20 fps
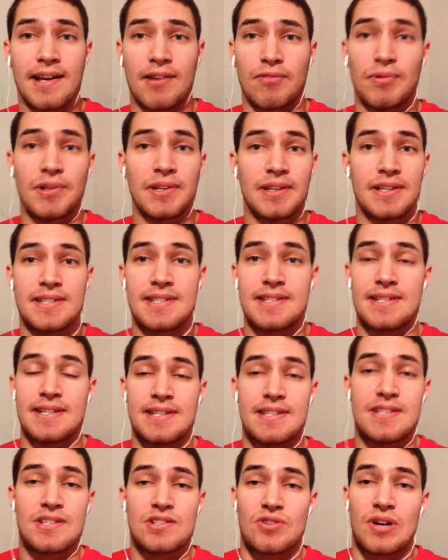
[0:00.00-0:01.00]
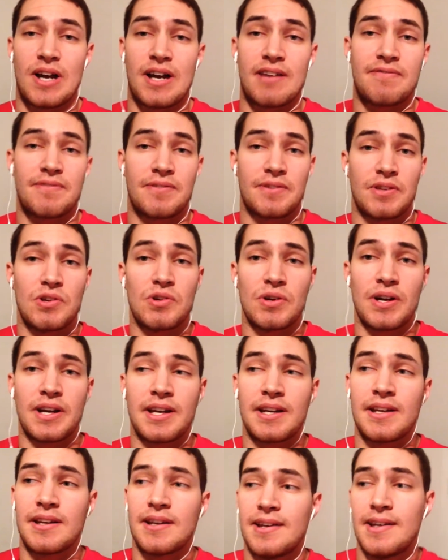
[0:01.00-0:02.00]
I really did strive for the
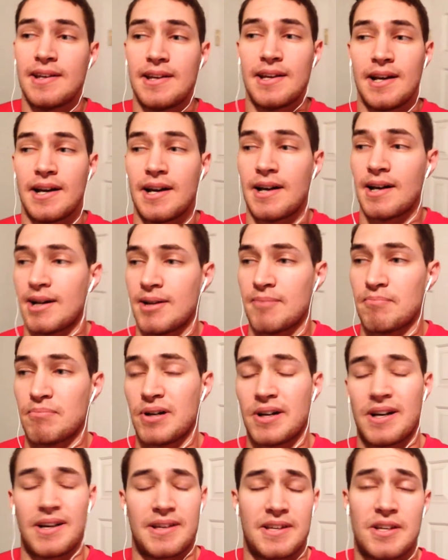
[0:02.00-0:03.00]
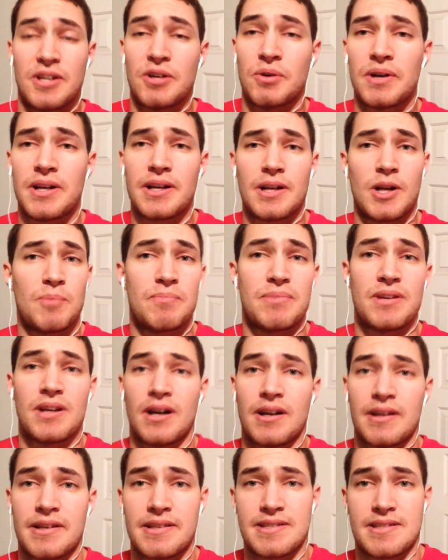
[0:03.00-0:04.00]
grade. But you know what? I'll be
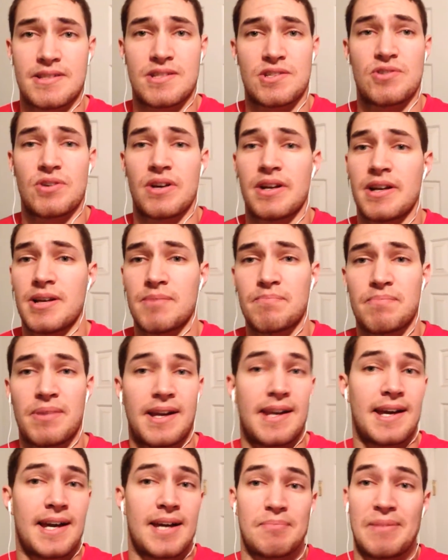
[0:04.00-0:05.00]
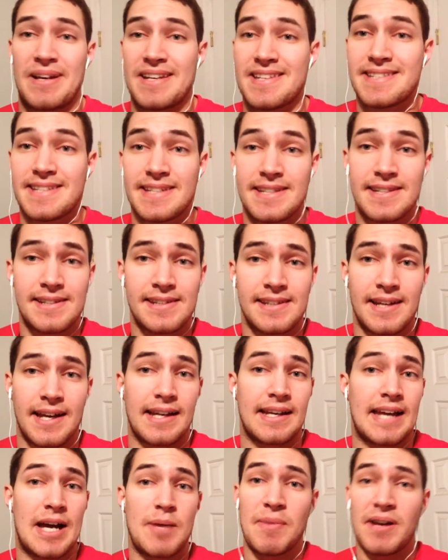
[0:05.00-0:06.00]
honest, straight up, I got my C,
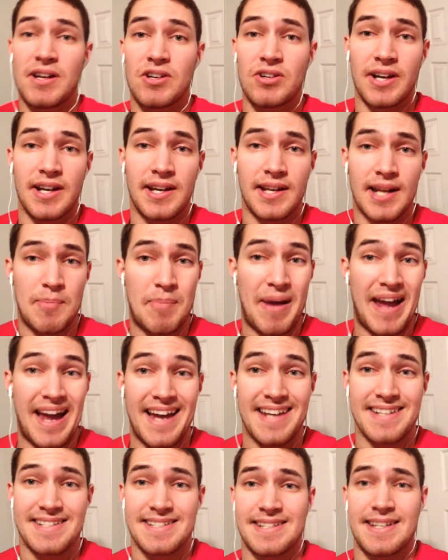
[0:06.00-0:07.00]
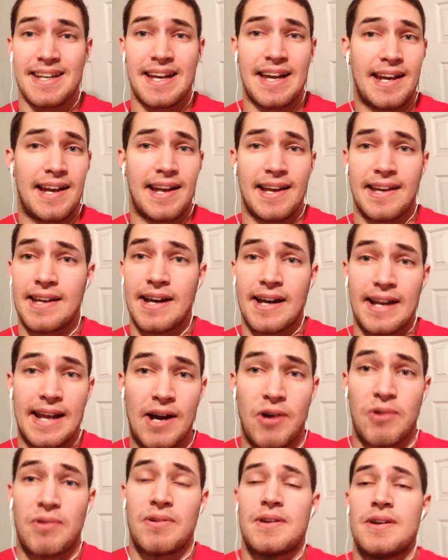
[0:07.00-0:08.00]
I got my grade, I passed, and I got
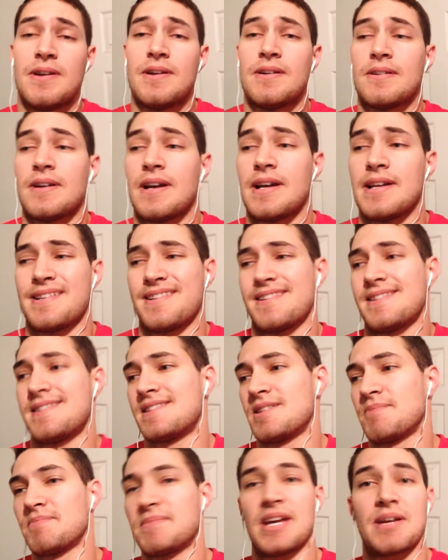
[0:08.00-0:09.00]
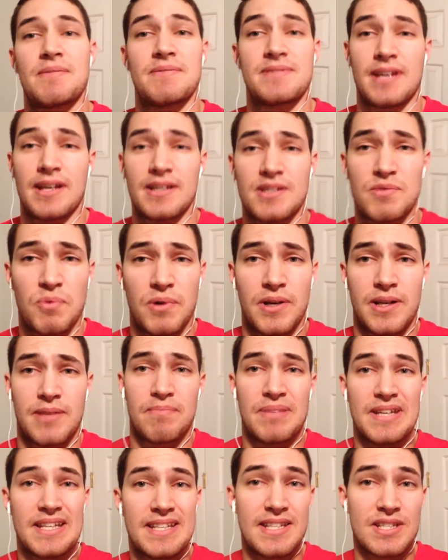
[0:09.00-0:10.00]
out. Right? And sometimes that's
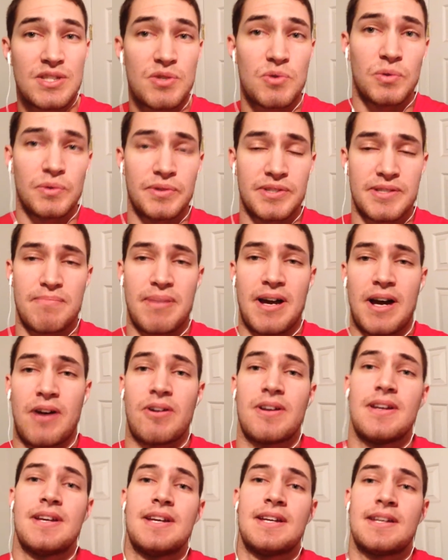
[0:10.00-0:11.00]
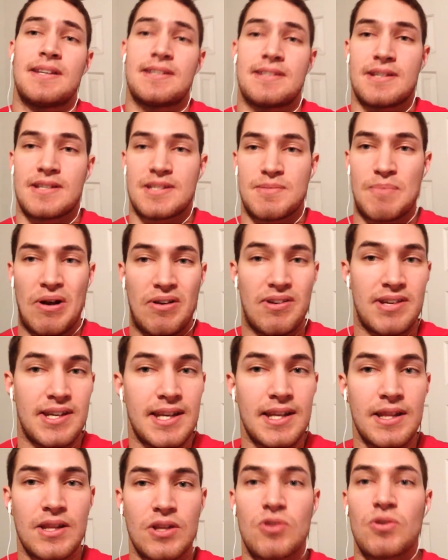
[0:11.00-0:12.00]
what PT school is about. It's just about
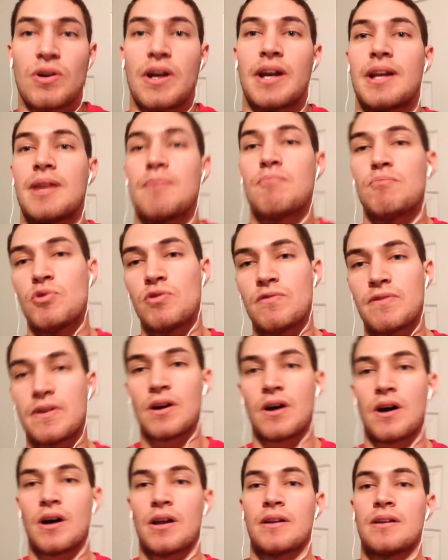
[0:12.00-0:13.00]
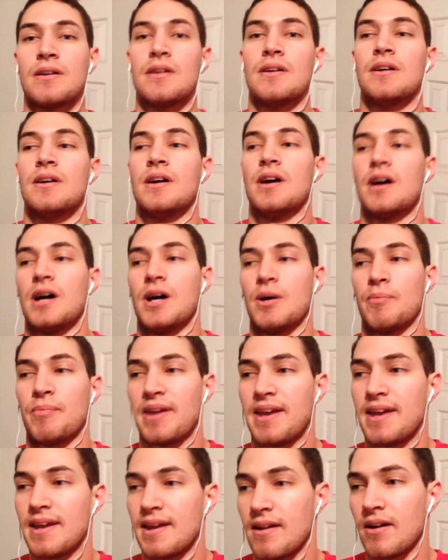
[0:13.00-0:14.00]
getting the grade, moving on,
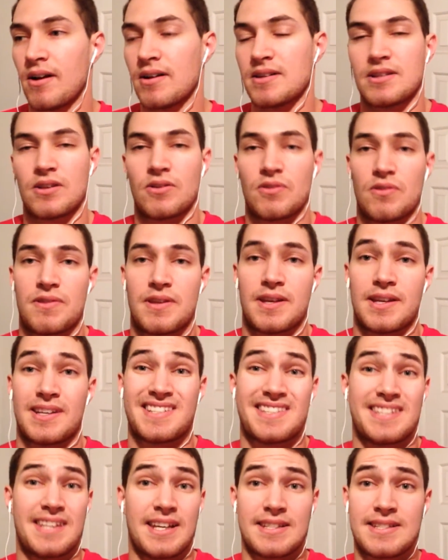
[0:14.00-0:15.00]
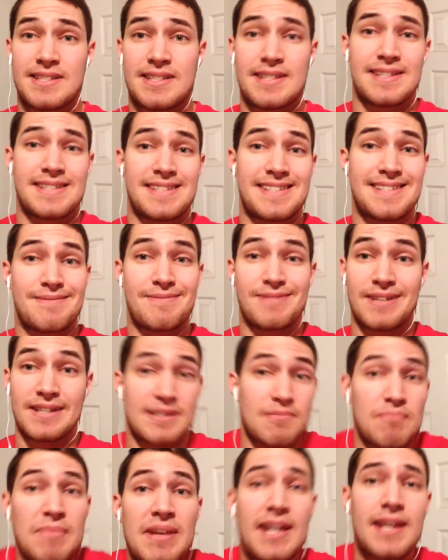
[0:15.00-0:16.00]
and getting on to other things.
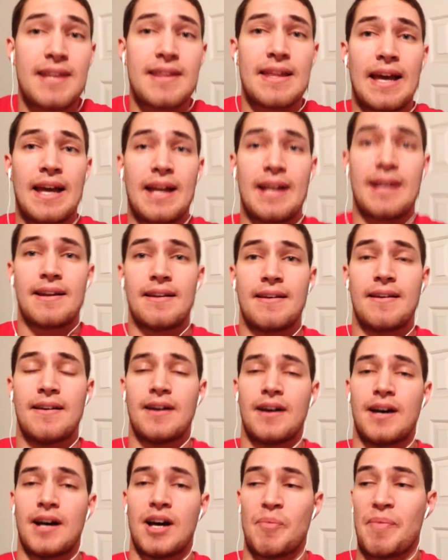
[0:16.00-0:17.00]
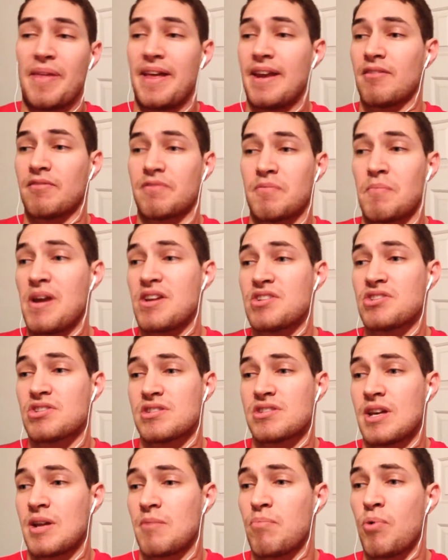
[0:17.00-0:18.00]
Doesn't mean that that information
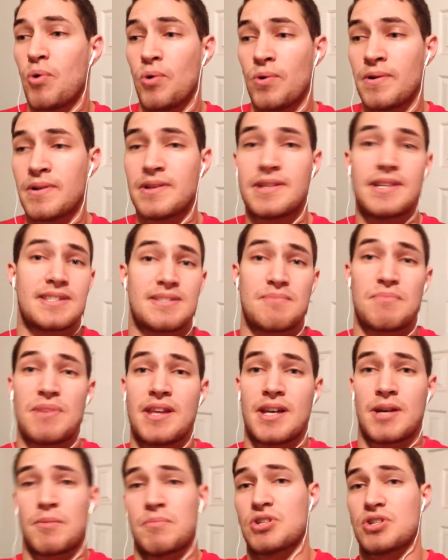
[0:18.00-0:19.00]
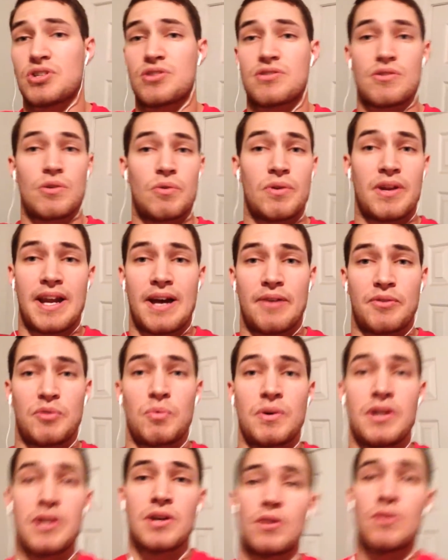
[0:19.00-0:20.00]
is not important. It doesn't mean that I'm just throwing it out the
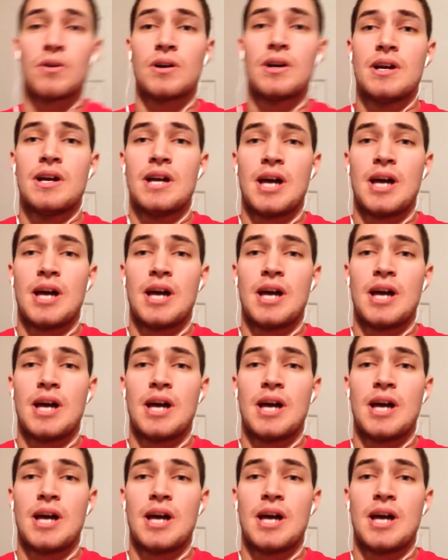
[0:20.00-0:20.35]
window.